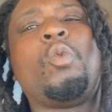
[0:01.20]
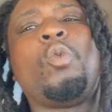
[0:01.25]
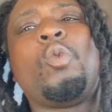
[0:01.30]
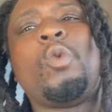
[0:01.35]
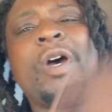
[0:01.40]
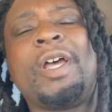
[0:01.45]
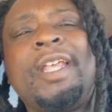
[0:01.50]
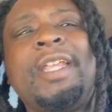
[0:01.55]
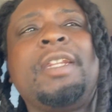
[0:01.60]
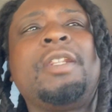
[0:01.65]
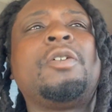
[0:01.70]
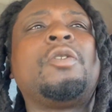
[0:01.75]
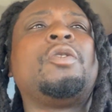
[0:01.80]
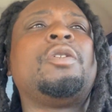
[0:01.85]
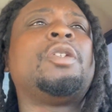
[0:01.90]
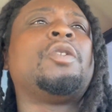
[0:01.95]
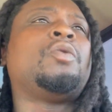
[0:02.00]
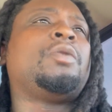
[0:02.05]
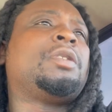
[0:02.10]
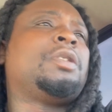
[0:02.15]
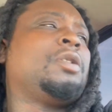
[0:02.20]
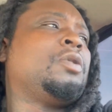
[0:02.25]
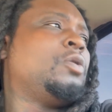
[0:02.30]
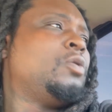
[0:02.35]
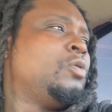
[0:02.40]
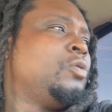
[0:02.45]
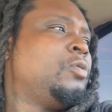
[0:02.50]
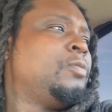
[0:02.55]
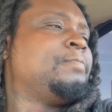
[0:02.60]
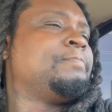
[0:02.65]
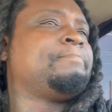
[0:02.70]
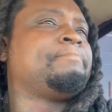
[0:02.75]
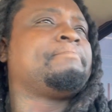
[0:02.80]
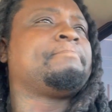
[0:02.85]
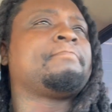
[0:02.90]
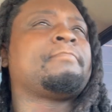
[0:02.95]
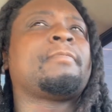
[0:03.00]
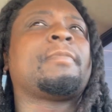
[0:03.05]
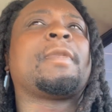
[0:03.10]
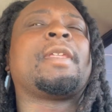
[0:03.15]
What it do, YouTube?
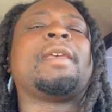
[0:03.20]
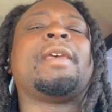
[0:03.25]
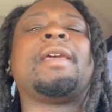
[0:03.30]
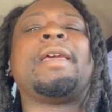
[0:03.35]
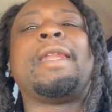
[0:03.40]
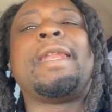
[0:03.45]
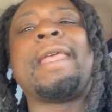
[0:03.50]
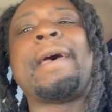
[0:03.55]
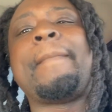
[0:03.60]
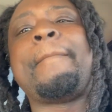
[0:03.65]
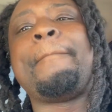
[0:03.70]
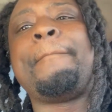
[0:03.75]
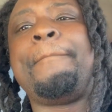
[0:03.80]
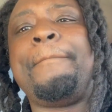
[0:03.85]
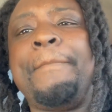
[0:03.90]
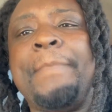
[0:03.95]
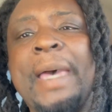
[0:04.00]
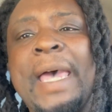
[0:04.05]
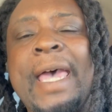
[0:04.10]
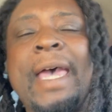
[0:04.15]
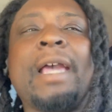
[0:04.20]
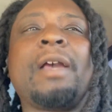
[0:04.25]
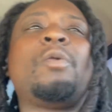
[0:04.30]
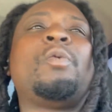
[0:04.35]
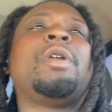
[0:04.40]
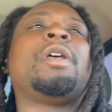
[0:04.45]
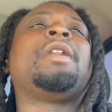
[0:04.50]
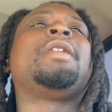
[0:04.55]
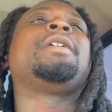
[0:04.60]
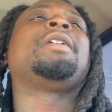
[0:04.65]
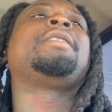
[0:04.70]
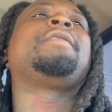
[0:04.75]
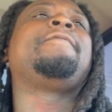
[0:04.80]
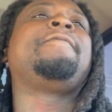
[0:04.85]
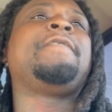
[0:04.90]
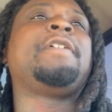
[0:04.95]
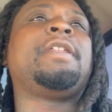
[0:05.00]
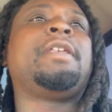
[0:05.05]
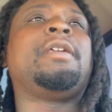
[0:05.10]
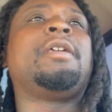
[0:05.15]
And I'm back with another
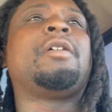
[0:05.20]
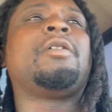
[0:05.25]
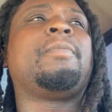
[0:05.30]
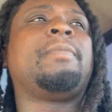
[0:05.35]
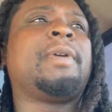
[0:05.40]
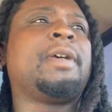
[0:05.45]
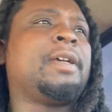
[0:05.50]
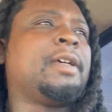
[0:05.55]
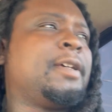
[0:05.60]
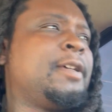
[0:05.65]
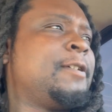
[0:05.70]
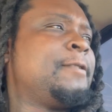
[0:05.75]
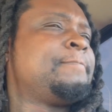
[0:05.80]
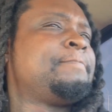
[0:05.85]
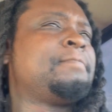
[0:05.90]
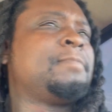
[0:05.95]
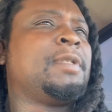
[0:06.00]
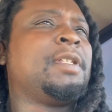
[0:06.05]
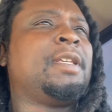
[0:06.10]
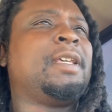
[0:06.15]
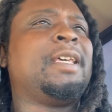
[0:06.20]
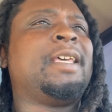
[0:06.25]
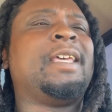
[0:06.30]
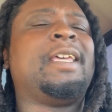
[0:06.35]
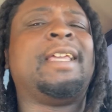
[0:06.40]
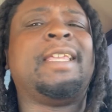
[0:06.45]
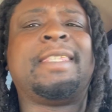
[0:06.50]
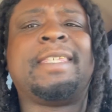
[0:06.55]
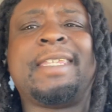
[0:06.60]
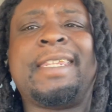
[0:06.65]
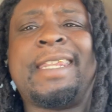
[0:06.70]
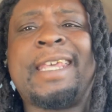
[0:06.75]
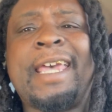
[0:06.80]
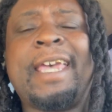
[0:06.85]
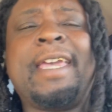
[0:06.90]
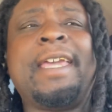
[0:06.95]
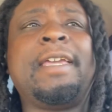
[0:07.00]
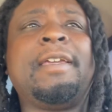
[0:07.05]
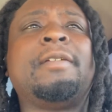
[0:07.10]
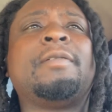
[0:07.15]
video, man. And
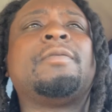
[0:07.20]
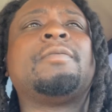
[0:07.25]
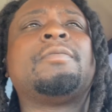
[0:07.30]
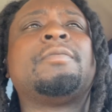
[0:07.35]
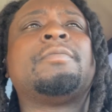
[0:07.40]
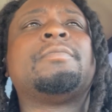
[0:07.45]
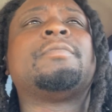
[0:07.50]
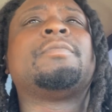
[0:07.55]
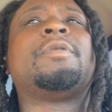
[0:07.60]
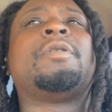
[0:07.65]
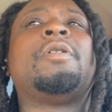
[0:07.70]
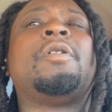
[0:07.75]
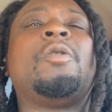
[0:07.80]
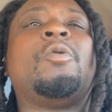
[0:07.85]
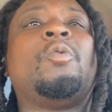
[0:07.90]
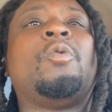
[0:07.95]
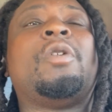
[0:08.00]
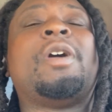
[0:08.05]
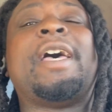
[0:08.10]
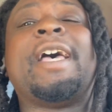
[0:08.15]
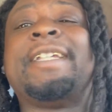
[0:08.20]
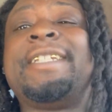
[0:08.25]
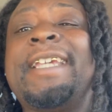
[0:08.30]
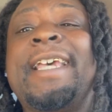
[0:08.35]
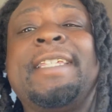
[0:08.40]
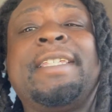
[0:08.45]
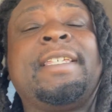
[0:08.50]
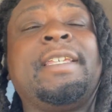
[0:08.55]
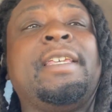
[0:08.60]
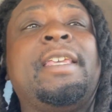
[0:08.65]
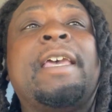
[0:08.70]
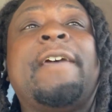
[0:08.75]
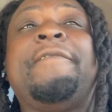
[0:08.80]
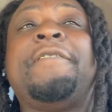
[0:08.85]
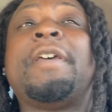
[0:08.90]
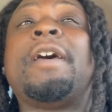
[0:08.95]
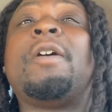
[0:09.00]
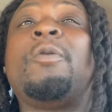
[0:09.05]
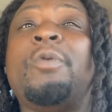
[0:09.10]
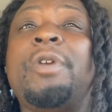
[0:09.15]
today, well, as y'all see, if
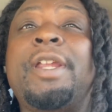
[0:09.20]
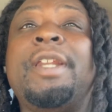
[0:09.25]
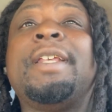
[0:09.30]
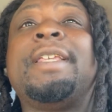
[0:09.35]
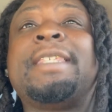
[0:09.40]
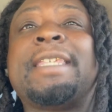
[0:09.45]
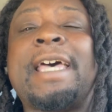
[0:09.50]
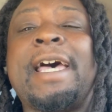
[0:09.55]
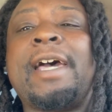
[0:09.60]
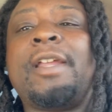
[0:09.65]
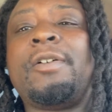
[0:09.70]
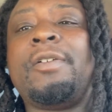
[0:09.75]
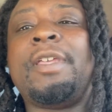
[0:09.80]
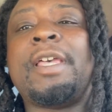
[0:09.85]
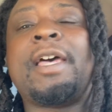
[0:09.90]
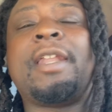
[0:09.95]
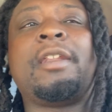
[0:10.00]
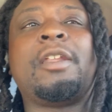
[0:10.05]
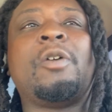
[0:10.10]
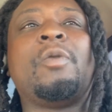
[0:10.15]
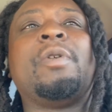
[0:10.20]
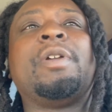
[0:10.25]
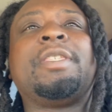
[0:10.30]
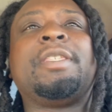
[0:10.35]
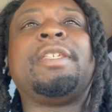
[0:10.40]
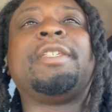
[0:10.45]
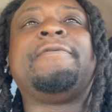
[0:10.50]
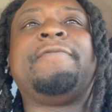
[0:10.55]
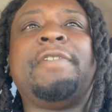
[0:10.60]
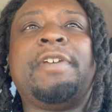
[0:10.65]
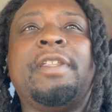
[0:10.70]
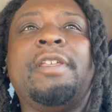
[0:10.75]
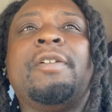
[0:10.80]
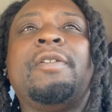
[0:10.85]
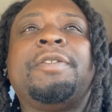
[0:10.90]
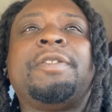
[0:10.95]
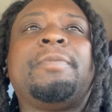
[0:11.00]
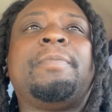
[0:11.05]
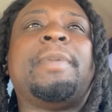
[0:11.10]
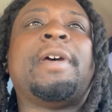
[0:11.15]
y'all reading the title, y'all know what this video
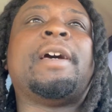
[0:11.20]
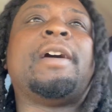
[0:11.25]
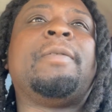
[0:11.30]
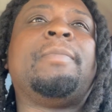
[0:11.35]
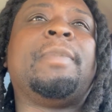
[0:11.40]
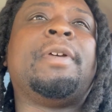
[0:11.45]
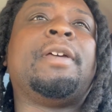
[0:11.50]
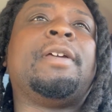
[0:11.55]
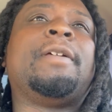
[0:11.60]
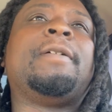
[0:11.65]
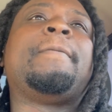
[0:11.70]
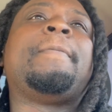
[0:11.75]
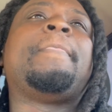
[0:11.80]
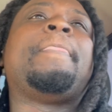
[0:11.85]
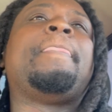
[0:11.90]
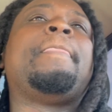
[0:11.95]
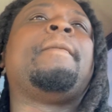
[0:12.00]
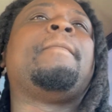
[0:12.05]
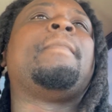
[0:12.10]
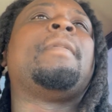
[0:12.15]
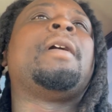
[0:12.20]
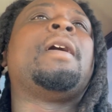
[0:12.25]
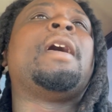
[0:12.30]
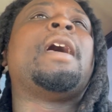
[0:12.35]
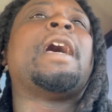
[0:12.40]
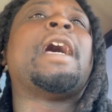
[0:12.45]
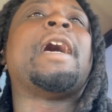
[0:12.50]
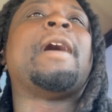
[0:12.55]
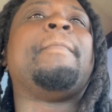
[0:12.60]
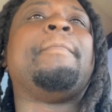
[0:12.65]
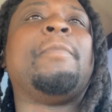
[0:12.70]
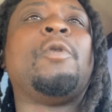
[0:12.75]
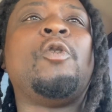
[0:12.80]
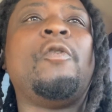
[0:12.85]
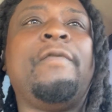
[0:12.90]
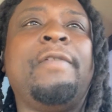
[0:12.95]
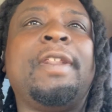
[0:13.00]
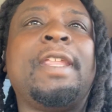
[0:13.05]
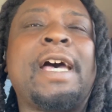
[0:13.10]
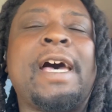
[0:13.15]
is about, man. I'm
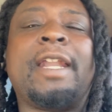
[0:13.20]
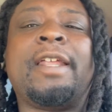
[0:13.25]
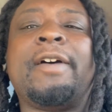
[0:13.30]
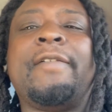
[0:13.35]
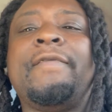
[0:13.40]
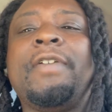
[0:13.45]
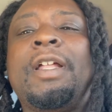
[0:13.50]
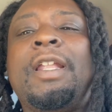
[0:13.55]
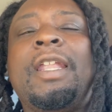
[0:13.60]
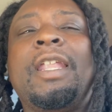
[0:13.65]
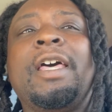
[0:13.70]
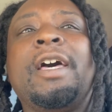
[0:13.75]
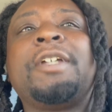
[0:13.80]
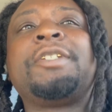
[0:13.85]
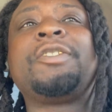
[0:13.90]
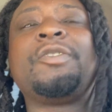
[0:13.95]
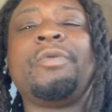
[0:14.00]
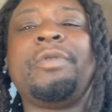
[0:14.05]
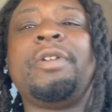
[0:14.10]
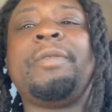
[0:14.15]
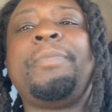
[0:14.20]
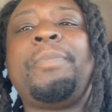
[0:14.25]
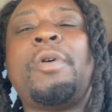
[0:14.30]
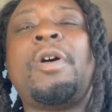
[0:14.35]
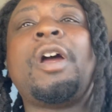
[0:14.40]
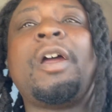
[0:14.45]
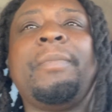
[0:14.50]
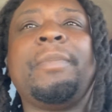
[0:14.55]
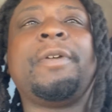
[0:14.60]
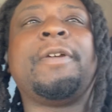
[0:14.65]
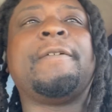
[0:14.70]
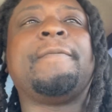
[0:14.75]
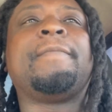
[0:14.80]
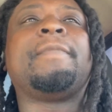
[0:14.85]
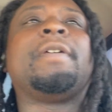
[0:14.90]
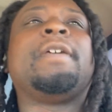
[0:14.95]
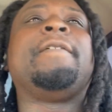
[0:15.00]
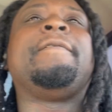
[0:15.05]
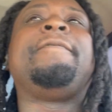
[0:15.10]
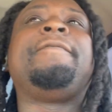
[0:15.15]
moving out of a luxury apartment
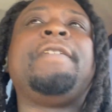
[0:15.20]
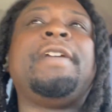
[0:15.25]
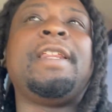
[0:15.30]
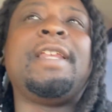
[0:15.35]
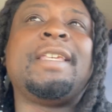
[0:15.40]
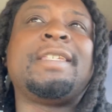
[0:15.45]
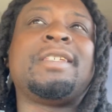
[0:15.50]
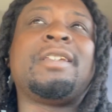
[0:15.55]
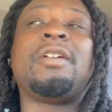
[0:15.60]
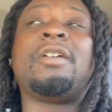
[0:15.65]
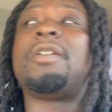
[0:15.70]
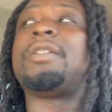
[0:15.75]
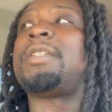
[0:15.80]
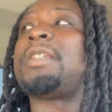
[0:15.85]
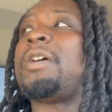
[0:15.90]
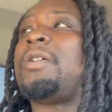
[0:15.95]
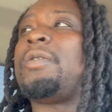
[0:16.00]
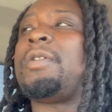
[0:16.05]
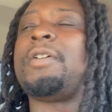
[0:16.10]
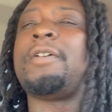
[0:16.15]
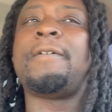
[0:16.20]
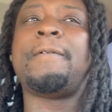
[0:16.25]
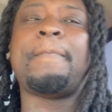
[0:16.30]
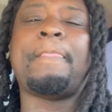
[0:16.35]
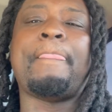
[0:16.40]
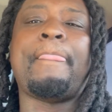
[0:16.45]
in Phoenix, Arizona